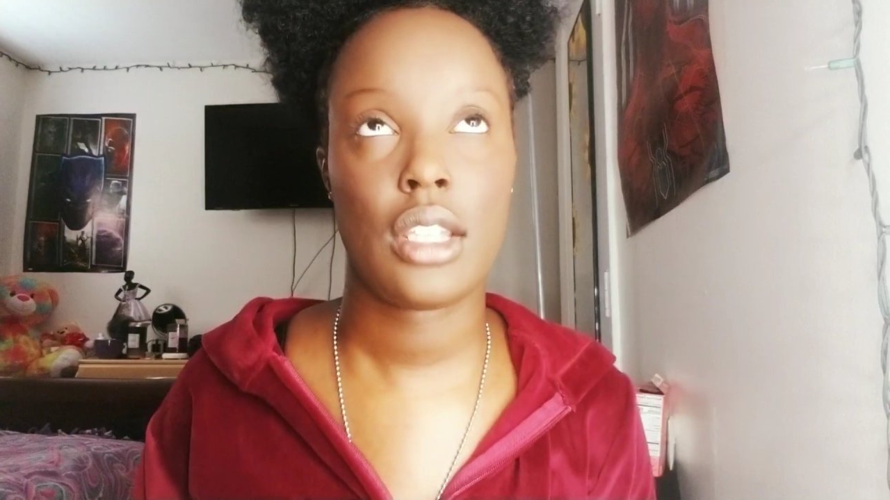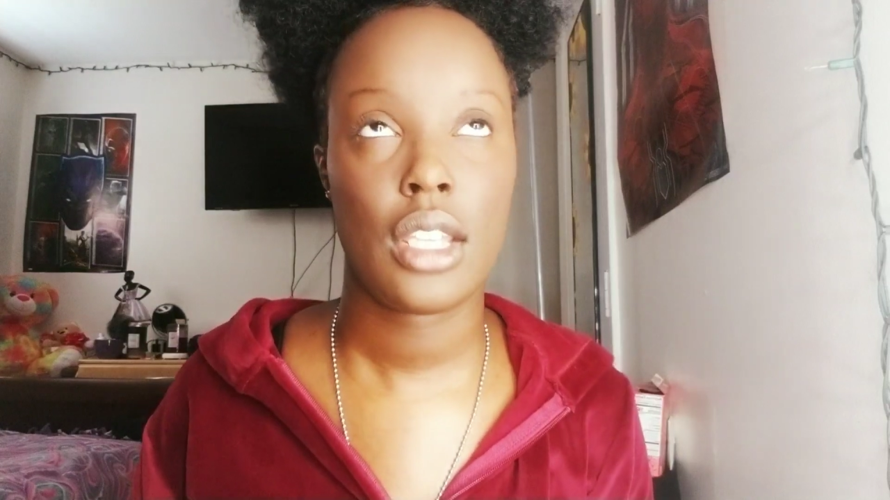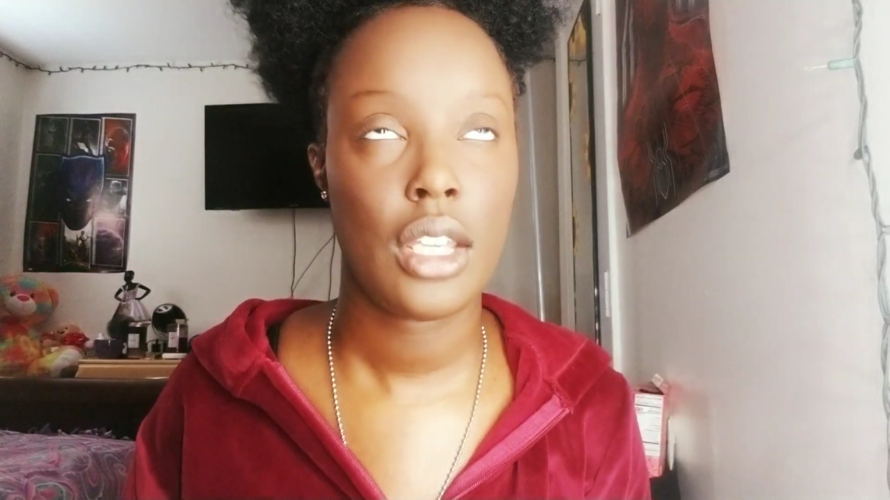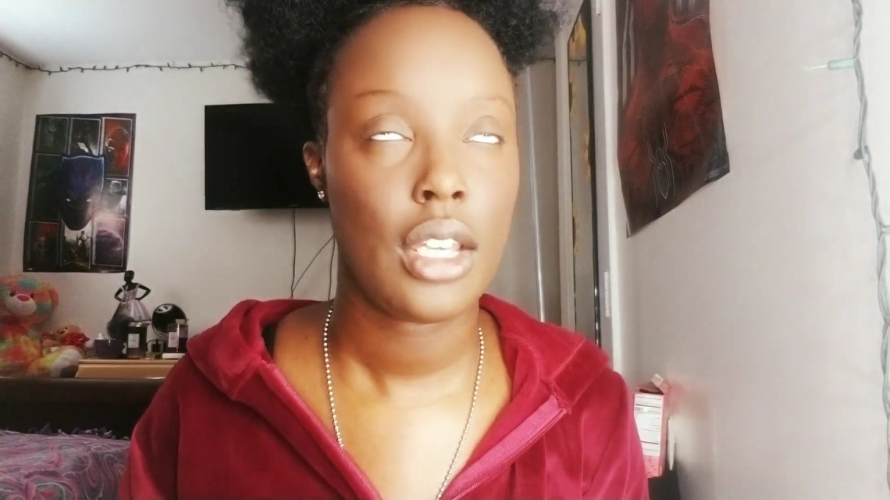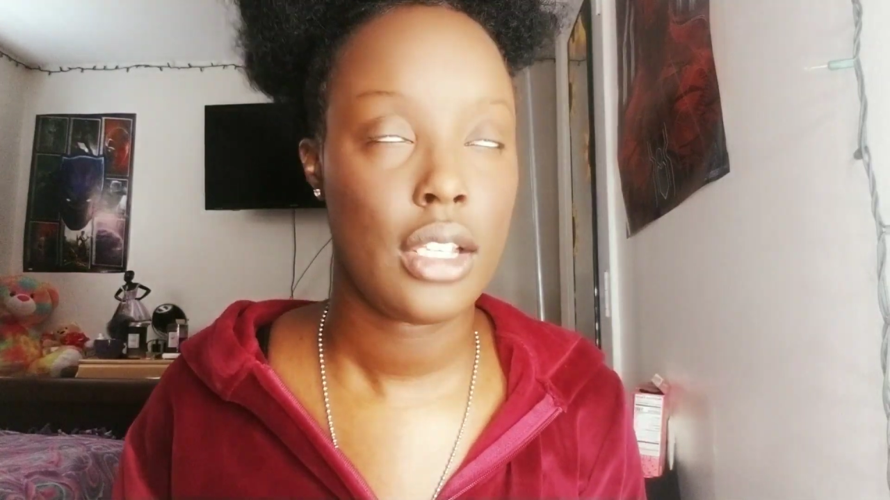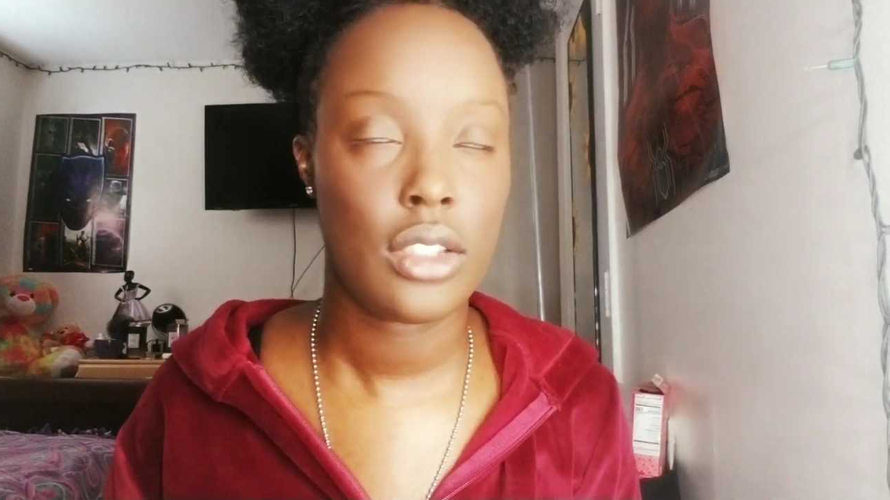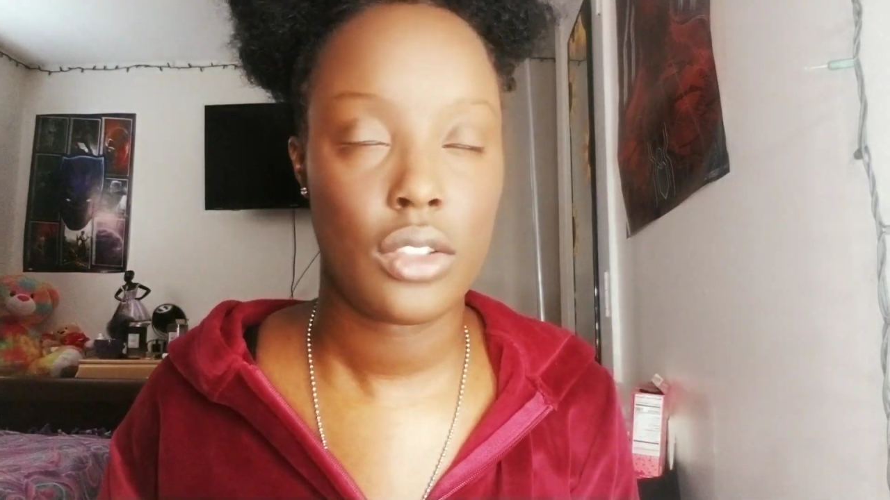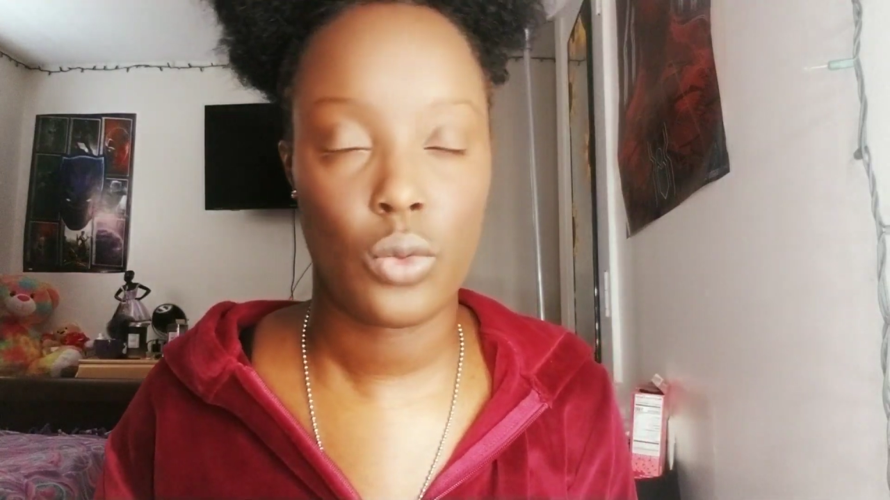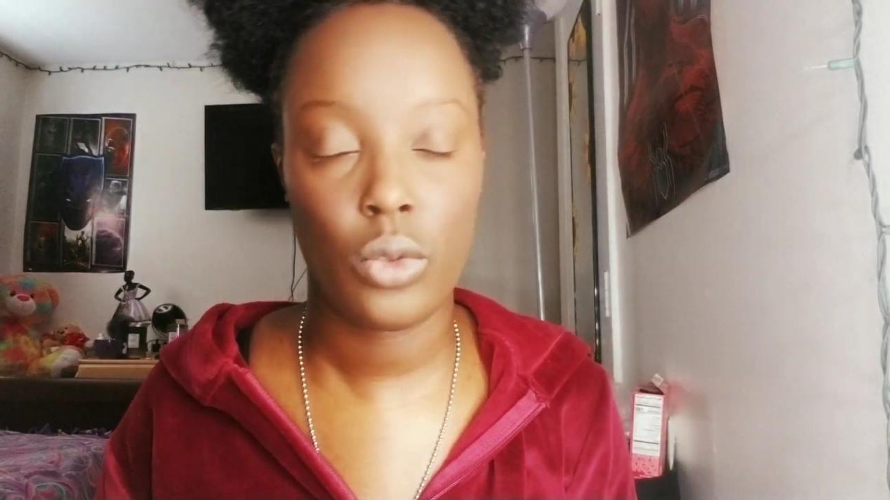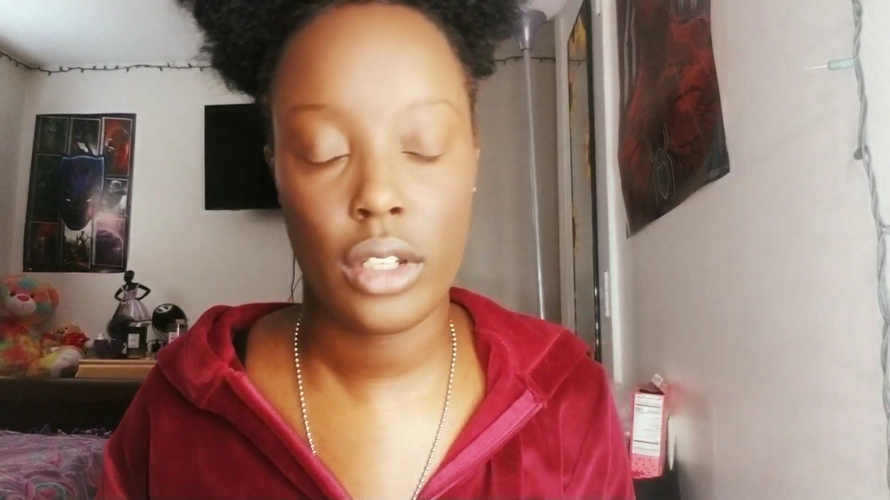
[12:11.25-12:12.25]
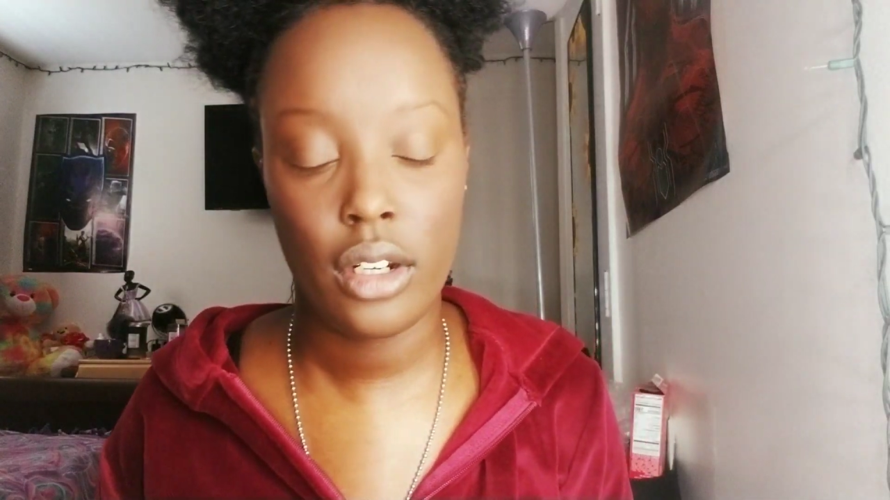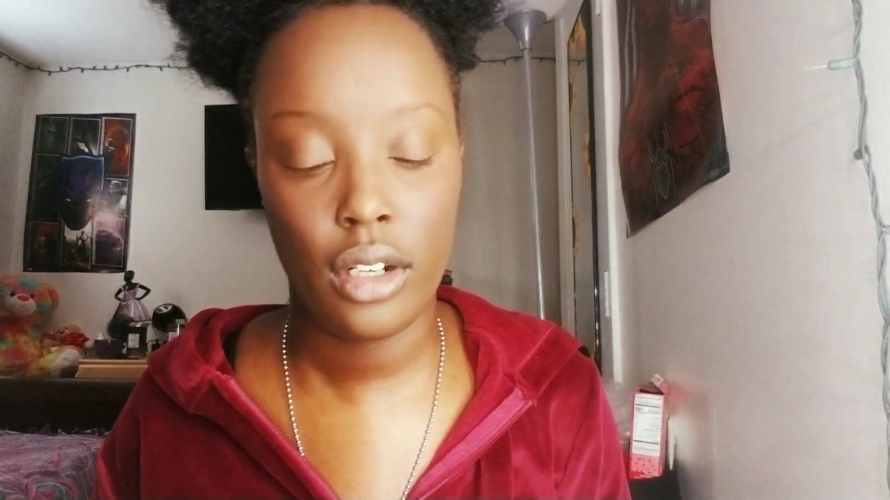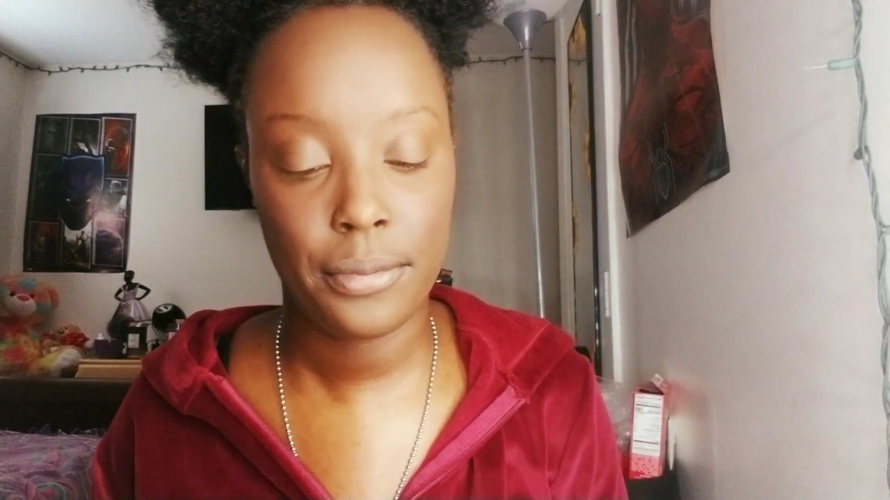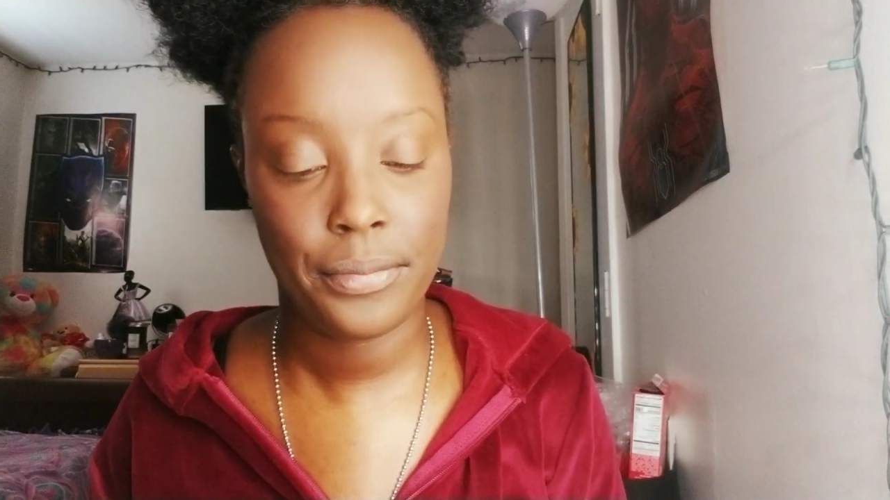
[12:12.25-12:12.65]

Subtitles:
I swear.